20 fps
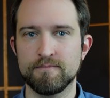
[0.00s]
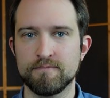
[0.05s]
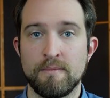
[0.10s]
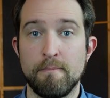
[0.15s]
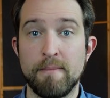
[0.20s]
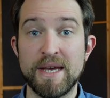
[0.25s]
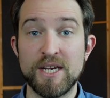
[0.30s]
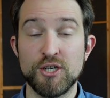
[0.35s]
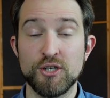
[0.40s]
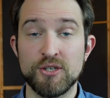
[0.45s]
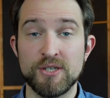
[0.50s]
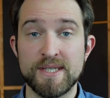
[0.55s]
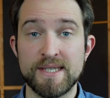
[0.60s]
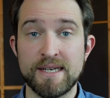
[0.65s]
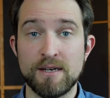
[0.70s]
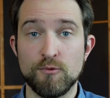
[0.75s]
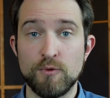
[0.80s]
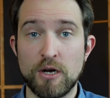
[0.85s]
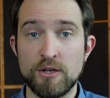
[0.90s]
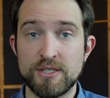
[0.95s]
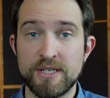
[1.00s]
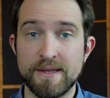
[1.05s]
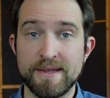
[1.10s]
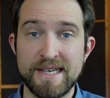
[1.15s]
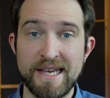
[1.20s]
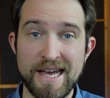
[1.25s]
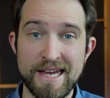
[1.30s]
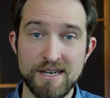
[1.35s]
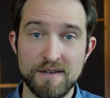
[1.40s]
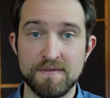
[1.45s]
Make sure to stick around till
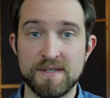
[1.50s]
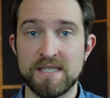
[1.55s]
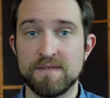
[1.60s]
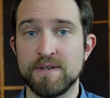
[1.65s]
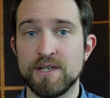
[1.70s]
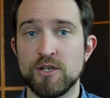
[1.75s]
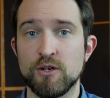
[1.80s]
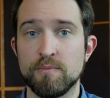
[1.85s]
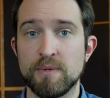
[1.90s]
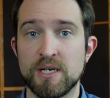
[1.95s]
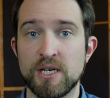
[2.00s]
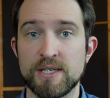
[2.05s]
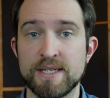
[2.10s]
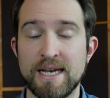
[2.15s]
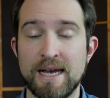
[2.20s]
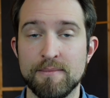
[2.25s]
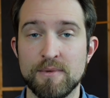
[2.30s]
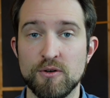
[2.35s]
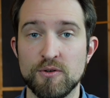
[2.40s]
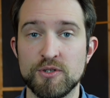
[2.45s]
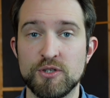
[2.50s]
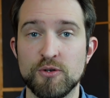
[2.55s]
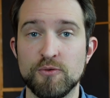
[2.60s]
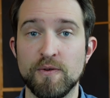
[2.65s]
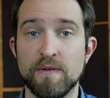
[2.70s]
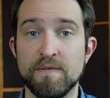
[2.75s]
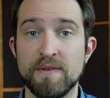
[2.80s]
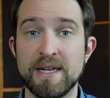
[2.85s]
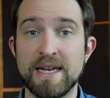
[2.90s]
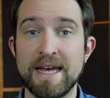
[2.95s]
the end of this video because I'm going to
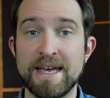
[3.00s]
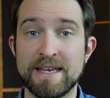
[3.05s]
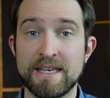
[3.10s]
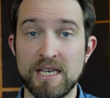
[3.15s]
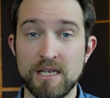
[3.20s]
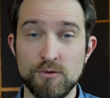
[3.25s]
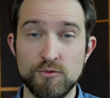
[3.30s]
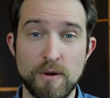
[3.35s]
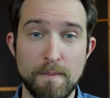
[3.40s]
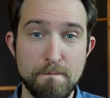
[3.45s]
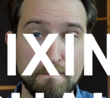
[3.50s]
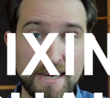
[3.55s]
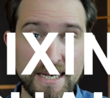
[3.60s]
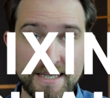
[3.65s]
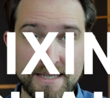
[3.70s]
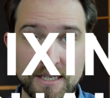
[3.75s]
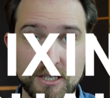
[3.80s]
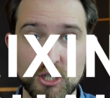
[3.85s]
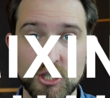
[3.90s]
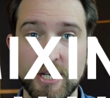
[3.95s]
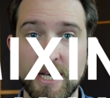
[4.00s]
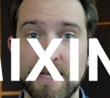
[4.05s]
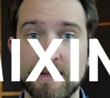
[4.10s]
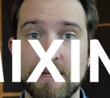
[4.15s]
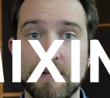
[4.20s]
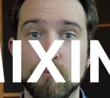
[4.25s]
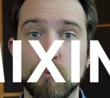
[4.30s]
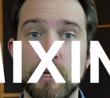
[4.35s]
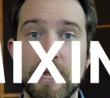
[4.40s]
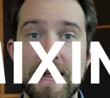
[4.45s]
reveal a kick drum mixing chain
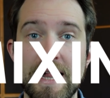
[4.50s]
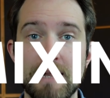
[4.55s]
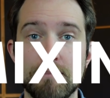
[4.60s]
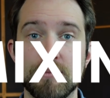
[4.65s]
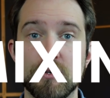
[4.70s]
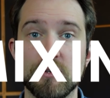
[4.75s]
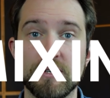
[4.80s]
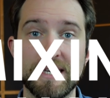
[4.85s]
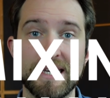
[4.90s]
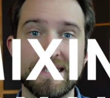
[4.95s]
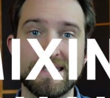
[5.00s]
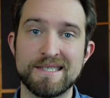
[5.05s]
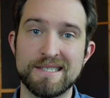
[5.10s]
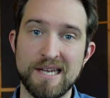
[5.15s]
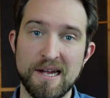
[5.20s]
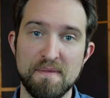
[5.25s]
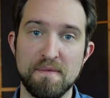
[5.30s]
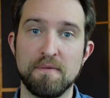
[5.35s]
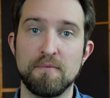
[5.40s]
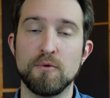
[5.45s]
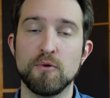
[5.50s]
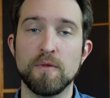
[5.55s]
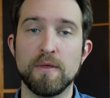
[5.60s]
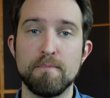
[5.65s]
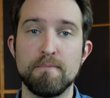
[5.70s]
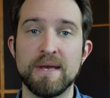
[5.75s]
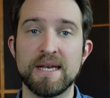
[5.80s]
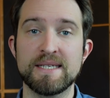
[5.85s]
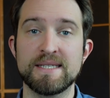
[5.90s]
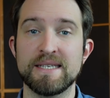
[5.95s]
that will help your kicks cut through the
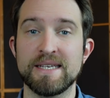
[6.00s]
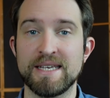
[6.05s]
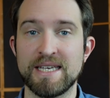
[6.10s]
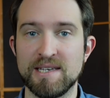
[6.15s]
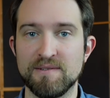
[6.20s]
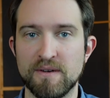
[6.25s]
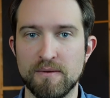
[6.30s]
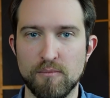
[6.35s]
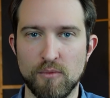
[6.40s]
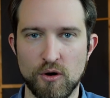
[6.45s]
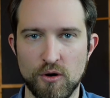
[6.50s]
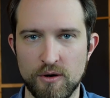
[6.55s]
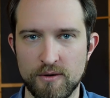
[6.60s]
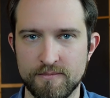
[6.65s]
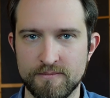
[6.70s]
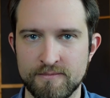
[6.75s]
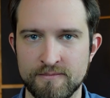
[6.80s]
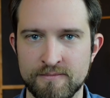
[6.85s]
mix even more.